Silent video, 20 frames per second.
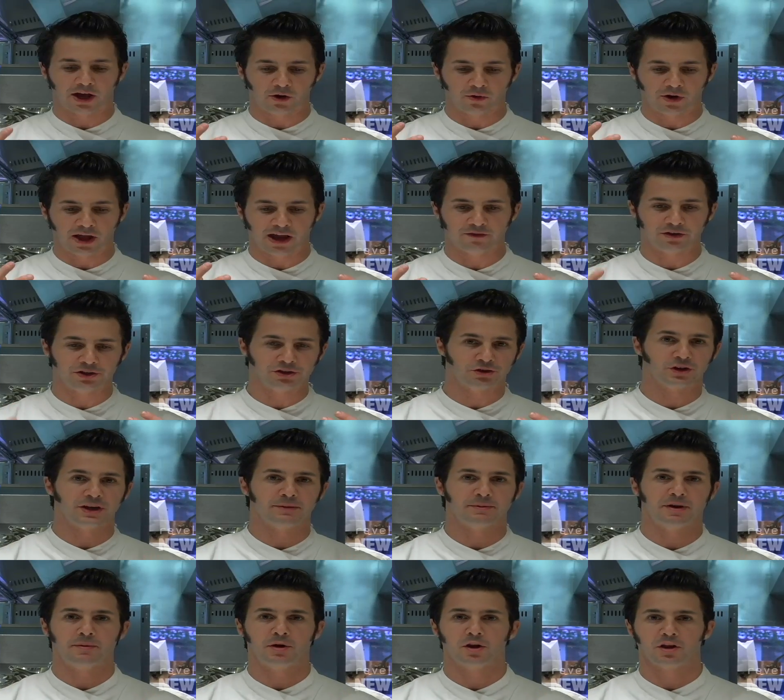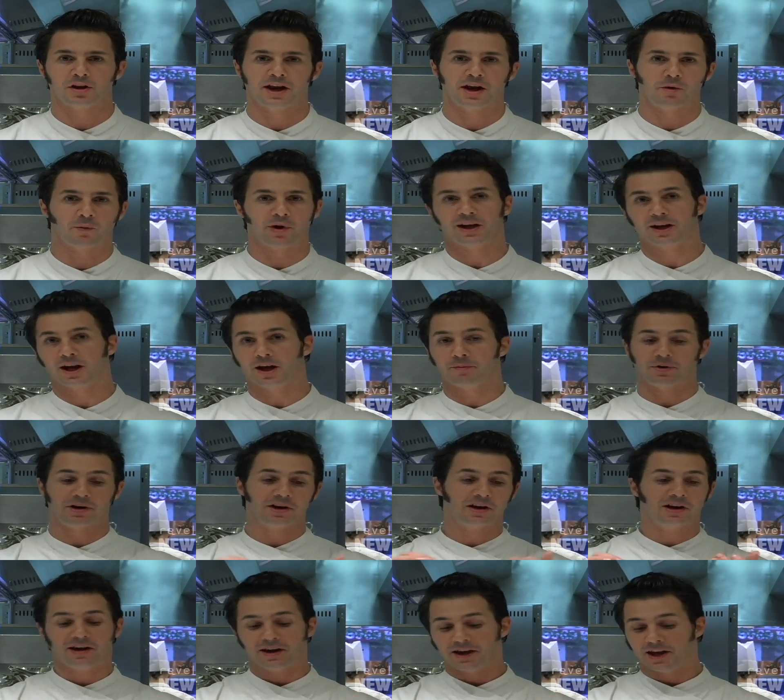don't have a dream in the middle of the night, wake up
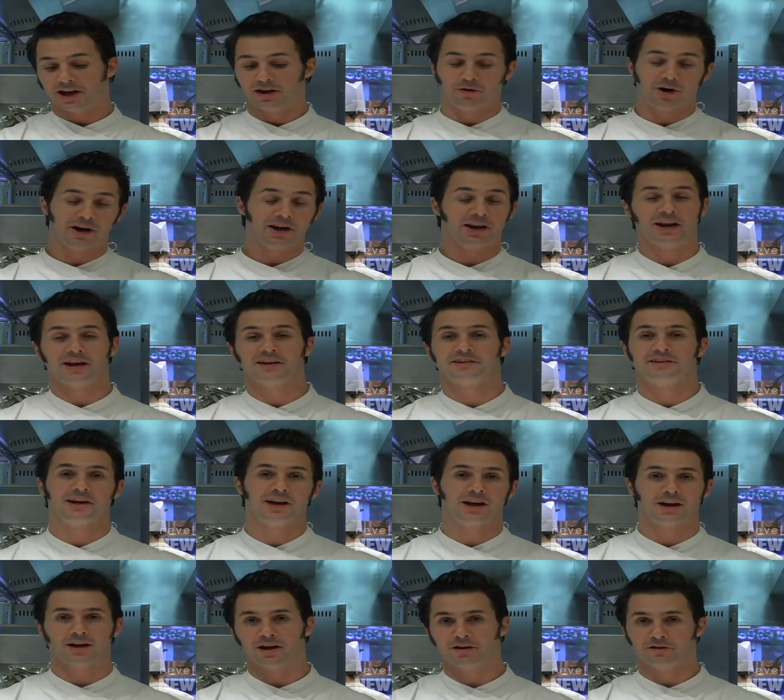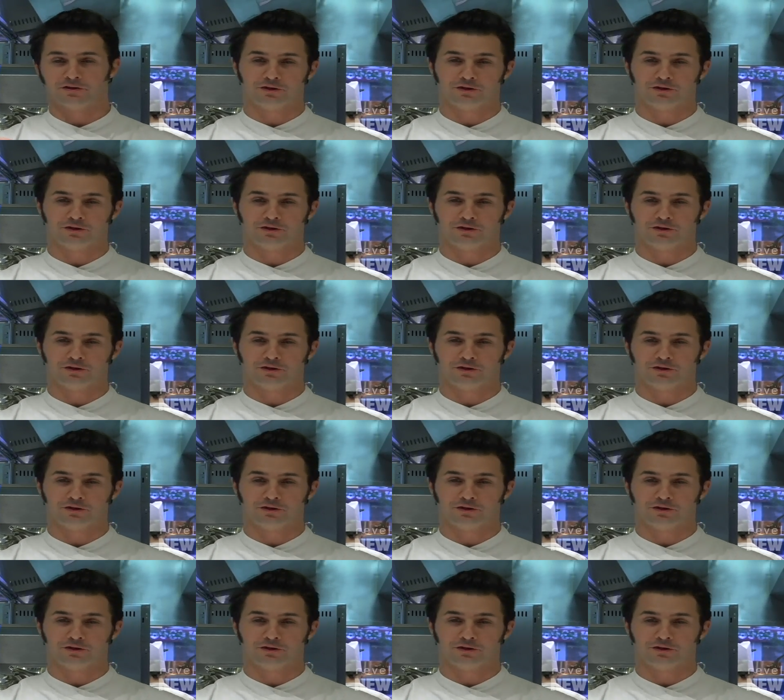and write an essay on